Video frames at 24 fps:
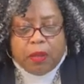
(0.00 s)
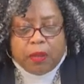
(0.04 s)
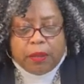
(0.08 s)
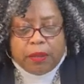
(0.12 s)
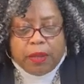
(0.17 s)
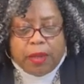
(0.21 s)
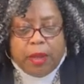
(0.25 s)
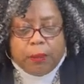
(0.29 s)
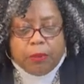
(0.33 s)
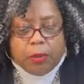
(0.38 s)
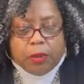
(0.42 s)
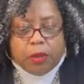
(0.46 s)

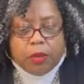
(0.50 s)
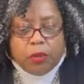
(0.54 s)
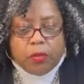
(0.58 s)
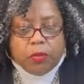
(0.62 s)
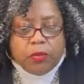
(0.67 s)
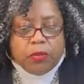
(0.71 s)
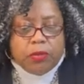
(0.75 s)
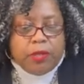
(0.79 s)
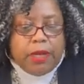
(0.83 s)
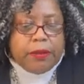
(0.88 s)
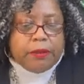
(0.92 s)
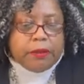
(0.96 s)
They got
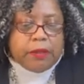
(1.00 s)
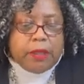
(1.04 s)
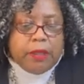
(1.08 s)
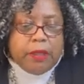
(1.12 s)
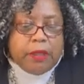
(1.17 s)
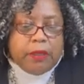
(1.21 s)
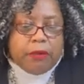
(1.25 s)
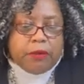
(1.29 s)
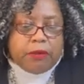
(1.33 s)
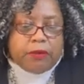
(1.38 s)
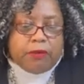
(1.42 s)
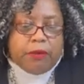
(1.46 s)
balloons out
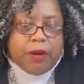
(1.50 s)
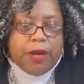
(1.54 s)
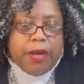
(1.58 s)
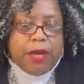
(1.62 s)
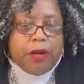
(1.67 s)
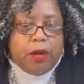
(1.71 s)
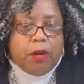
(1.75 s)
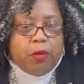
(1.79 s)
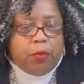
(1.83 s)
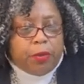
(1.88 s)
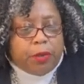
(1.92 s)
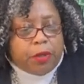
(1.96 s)
there.
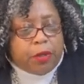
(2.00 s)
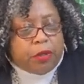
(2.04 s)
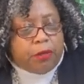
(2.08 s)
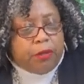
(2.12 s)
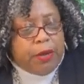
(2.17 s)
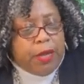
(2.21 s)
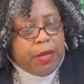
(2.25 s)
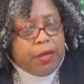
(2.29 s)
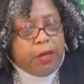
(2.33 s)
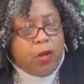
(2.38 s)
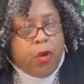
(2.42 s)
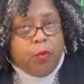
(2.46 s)
Grand opening.
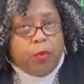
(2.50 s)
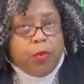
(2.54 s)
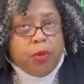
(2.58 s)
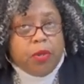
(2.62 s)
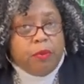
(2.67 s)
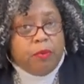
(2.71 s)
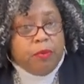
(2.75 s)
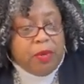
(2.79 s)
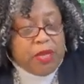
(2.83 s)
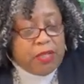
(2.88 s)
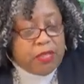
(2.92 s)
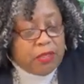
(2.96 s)
Grand
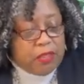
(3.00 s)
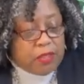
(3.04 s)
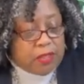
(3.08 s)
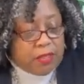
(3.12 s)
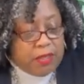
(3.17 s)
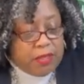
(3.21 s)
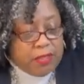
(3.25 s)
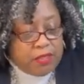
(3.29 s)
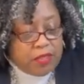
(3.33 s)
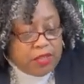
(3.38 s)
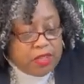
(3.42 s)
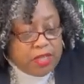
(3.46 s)
opening means
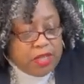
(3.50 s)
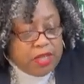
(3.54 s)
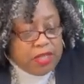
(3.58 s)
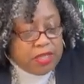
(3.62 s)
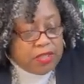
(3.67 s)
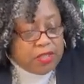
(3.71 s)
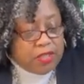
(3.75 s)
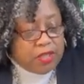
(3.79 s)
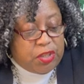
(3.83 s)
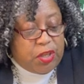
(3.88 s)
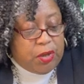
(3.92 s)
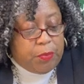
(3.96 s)
this
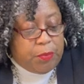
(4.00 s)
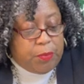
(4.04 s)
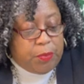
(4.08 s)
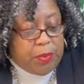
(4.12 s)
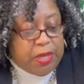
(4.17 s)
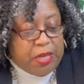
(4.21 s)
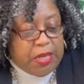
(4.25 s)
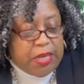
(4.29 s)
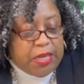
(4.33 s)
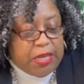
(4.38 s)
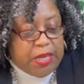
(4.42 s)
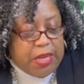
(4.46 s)
is the
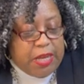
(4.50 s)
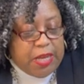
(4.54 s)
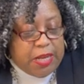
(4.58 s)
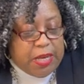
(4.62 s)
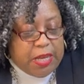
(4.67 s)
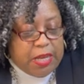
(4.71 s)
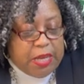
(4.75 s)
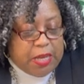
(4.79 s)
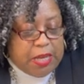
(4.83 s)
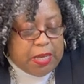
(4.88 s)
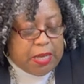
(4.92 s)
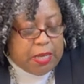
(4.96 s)

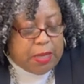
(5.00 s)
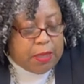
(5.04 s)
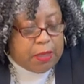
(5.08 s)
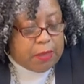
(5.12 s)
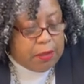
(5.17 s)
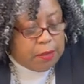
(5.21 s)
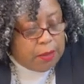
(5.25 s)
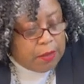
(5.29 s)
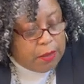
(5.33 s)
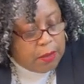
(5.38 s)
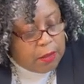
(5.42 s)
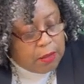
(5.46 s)
beginning.
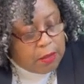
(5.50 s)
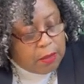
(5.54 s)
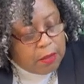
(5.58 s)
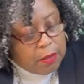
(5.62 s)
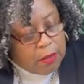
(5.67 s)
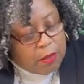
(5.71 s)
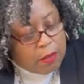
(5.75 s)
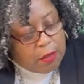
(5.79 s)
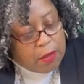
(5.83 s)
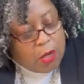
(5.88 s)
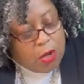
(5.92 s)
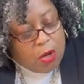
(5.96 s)

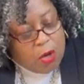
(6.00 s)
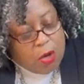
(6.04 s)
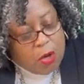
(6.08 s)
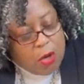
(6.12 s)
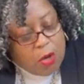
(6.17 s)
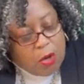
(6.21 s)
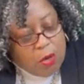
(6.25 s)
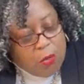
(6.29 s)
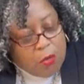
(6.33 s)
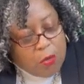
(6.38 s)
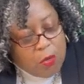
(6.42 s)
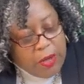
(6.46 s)

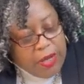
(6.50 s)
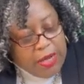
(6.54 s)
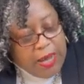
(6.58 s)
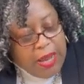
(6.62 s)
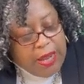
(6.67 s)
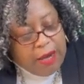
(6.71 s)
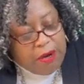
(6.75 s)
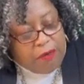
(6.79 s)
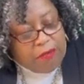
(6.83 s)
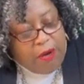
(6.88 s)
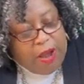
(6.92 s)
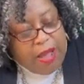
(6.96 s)
When
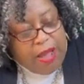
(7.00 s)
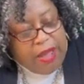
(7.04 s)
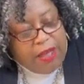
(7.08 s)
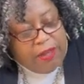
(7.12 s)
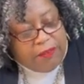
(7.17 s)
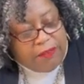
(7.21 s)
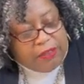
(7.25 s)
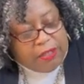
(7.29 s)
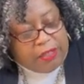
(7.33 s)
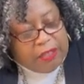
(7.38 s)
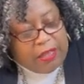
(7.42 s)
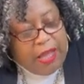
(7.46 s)
they
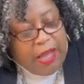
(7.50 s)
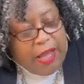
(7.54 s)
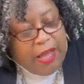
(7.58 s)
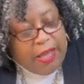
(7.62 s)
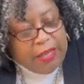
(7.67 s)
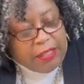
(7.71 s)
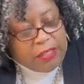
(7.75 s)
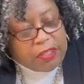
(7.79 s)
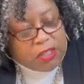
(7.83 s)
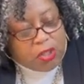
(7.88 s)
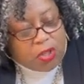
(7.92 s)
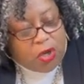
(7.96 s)
arrived, the
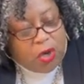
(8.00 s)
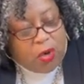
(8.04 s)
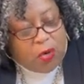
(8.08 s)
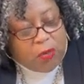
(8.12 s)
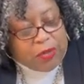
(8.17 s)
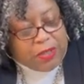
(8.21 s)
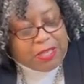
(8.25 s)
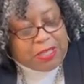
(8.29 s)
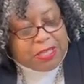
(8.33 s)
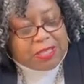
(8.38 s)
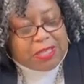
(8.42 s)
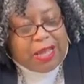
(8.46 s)
line to
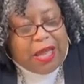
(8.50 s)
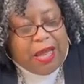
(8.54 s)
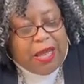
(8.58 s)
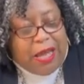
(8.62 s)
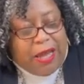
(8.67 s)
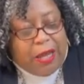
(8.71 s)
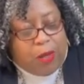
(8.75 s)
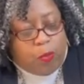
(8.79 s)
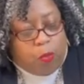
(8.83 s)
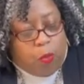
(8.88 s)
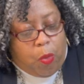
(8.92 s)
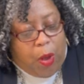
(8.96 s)
go
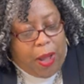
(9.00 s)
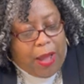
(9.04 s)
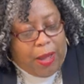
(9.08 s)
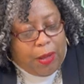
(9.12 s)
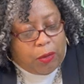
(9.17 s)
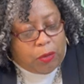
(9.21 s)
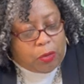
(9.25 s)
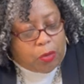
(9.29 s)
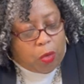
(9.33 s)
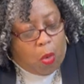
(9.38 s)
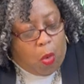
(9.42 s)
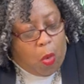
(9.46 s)
inside
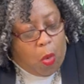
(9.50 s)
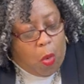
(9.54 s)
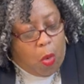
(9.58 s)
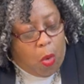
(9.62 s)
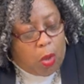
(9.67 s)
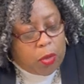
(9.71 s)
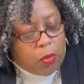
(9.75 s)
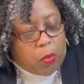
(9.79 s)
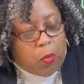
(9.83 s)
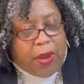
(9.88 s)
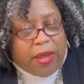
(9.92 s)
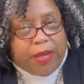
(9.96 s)
wound
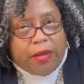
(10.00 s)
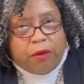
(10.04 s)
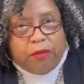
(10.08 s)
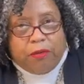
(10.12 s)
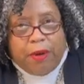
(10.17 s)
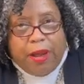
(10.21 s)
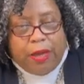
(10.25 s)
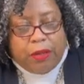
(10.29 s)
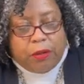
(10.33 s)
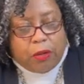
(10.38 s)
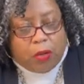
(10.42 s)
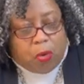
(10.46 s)
all the way
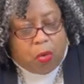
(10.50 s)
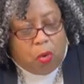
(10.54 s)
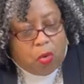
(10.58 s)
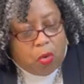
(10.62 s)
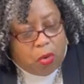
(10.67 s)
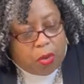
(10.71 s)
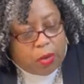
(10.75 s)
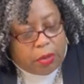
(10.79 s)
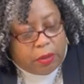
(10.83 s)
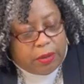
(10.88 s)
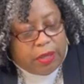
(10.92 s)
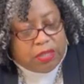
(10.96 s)
around the
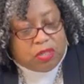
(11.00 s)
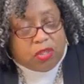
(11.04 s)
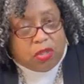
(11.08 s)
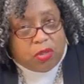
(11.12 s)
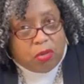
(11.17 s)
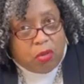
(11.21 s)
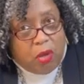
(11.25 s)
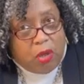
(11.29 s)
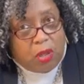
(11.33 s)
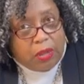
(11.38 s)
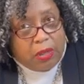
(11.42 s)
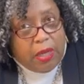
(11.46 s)
corner. That's a
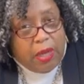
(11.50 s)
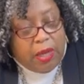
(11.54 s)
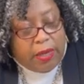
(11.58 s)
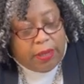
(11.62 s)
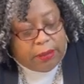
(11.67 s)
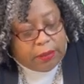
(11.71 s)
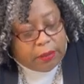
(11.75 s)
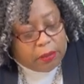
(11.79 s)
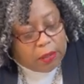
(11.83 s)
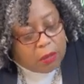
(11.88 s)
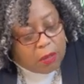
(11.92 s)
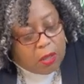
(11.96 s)
long
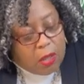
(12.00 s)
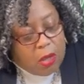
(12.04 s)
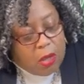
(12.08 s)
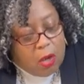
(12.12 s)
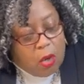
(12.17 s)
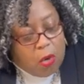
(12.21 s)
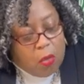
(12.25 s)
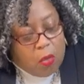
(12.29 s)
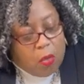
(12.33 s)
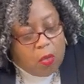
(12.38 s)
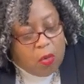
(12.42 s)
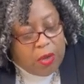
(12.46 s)
line.
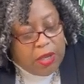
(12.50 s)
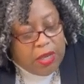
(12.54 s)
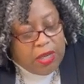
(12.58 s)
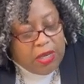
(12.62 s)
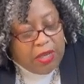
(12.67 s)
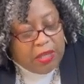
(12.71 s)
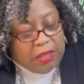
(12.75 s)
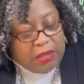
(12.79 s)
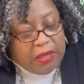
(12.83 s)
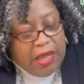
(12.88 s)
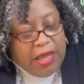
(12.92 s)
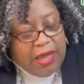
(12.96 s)
When
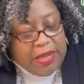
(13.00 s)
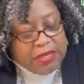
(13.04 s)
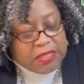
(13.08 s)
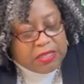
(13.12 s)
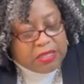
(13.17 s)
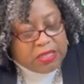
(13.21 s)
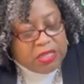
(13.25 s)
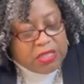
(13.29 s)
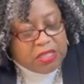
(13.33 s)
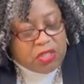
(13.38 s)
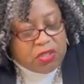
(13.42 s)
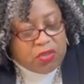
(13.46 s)
a line
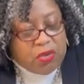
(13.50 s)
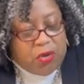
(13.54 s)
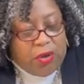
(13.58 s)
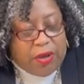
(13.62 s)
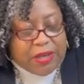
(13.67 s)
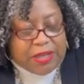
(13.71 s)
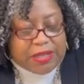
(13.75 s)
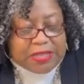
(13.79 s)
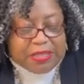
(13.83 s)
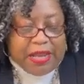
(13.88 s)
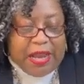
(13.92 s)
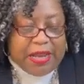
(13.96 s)
is this
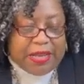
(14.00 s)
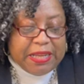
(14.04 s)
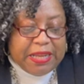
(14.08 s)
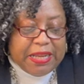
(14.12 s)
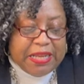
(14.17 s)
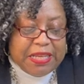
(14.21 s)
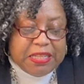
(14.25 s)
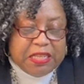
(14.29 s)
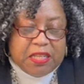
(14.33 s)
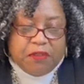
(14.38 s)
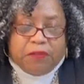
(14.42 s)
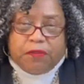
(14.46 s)
long, it's not
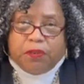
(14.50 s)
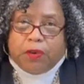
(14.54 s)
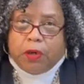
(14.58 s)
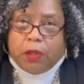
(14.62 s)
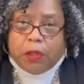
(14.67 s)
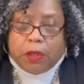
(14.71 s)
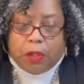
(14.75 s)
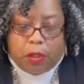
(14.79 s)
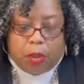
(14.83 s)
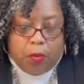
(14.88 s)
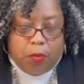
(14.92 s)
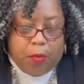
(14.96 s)
easy for a
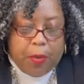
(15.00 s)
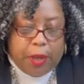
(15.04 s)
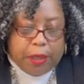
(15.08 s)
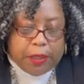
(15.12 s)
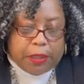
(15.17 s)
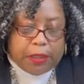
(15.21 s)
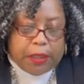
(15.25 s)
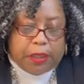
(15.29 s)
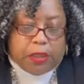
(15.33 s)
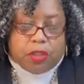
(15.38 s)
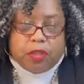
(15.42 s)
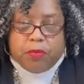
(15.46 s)
little
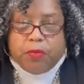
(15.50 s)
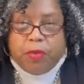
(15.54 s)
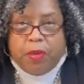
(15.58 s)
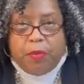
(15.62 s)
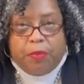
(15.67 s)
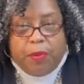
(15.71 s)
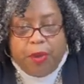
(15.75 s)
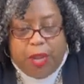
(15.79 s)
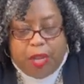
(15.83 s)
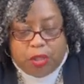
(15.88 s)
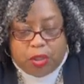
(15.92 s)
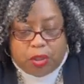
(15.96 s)
monkey to be
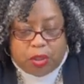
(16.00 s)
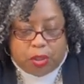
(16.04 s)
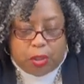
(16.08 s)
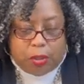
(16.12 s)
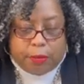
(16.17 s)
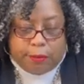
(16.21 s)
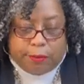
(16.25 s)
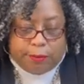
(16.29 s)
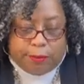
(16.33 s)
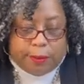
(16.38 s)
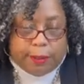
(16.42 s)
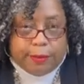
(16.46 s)

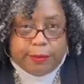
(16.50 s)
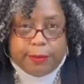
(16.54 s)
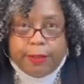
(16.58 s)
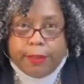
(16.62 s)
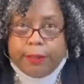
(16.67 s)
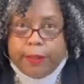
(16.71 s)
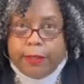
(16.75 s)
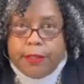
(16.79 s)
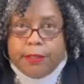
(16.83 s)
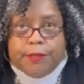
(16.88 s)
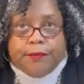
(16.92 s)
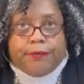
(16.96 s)
patient. It's
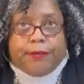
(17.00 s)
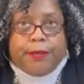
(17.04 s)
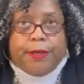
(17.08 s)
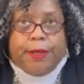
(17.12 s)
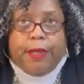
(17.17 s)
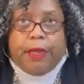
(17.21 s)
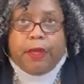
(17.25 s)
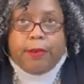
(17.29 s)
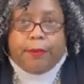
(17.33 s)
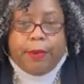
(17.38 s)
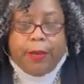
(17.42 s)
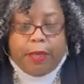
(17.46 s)
not easy for
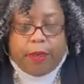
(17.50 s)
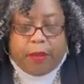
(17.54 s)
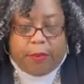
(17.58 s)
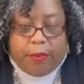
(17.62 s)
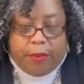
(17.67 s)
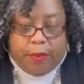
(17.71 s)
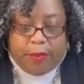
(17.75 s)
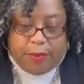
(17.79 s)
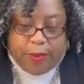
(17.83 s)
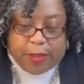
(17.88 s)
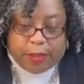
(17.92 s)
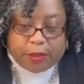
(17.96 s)
anybody to
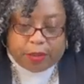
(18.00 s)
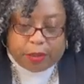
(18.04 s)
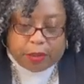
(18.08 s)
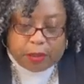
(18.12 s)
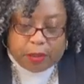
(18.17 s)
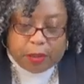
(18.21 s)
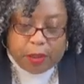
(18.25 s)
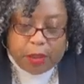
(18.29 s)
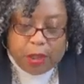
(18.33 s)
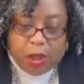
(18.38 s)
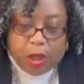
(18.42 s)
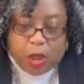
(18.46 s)
be
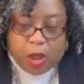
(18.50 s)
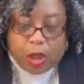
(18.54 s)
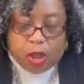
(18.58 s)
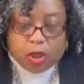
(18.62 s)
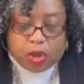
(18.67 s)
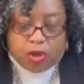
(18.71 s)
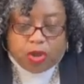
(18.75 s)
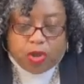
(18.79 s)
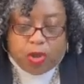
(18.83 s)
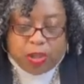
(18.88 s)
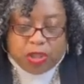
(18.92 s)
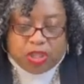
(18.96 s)
patient.
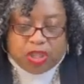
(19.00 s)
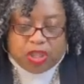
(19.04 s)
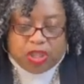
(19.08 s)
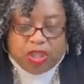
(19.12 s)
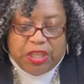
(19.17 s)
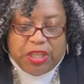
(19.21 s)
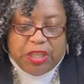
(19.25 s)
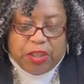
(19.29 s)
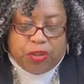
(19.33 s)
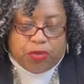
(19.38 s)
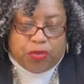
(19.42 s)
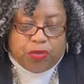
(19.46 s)
George
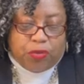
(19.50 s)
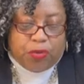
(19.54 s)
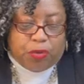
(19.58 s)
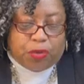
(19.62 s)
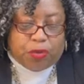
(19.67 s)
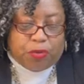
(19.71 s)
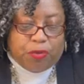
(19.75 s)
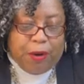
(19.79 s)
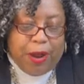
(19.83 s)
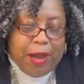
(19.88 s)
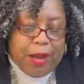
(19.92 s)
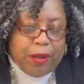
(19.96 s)
sneaked through the
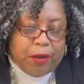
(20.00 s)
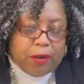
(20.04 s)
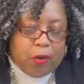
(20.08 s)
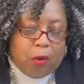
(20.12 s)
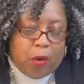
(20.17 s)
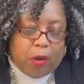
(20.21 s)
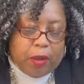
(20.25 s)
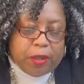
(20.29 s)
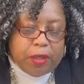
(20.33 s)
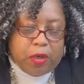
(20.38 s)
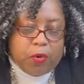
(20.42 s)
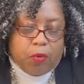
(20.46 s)
crowd.
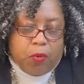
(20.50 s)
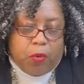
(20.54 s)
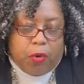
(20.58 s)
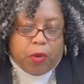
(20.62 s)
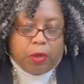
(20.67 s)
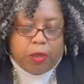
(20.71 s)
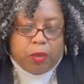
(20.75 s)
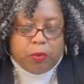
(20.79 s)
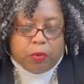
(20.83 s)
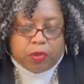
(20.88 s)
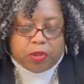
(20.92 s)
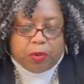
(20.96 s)
All he
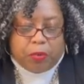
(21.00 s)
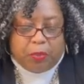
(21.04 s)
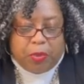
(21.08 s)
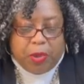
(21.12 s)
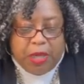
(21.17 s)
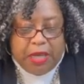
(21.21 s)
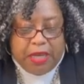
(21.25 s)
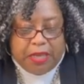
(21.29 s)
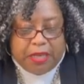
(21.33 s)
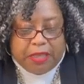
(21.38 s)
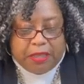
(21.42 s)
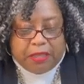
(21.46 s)
wanted was a
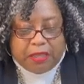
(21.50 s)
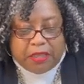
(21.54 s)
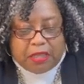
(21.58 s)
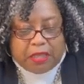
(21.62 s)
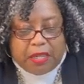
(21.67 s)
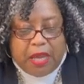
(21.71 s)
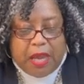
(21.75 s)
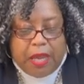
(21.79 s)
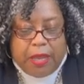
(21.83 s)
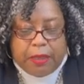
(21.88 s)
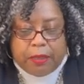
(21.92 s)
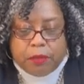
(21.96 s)
peek
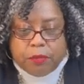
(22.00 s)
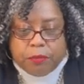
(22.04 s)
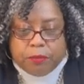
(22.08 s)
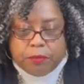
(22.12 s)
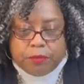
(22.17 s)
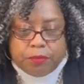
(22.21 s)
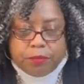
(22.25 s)
inside.